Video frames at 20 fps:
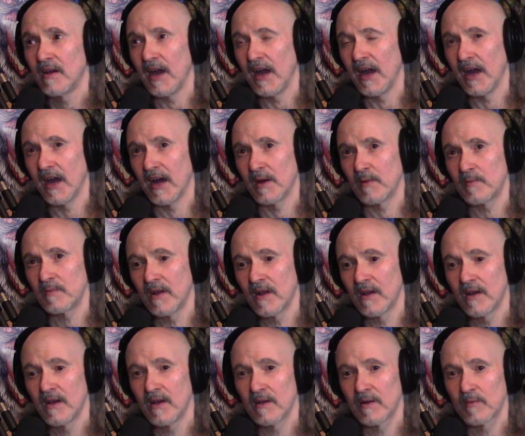And
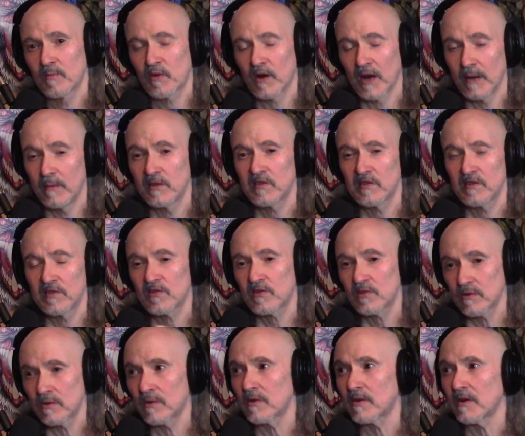Primus is
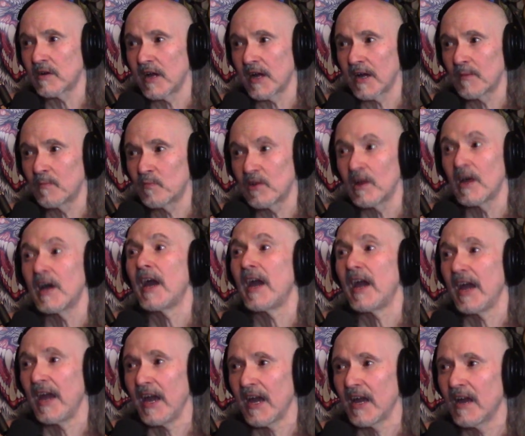touring,
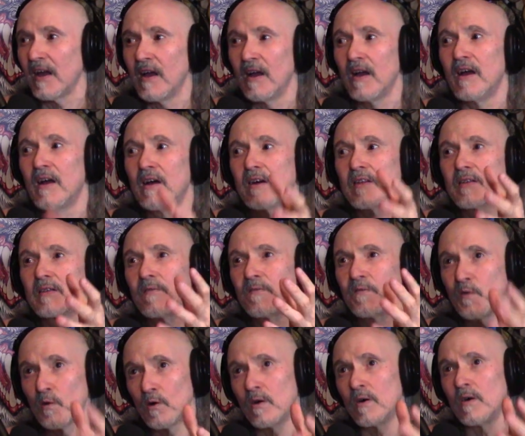playing the
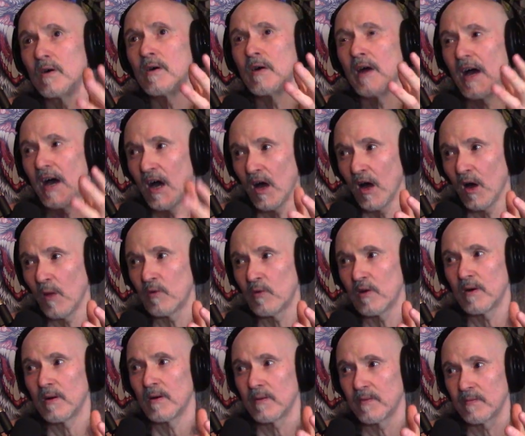full
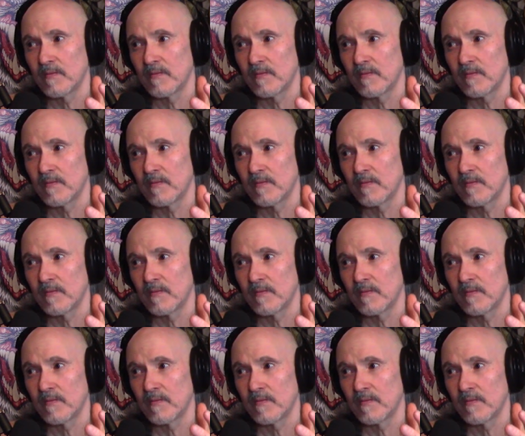album,